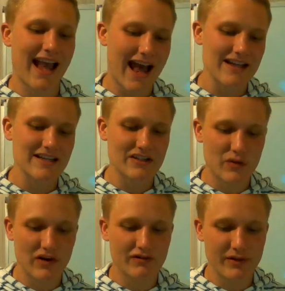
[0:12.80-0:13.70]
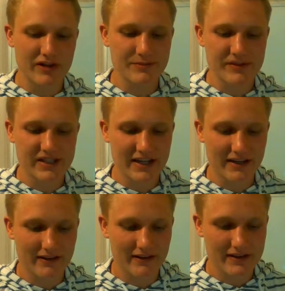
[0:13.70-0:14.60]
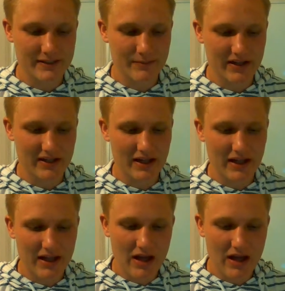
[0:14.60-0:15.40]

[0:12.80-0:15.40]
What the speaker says: at a 12 meters per second speed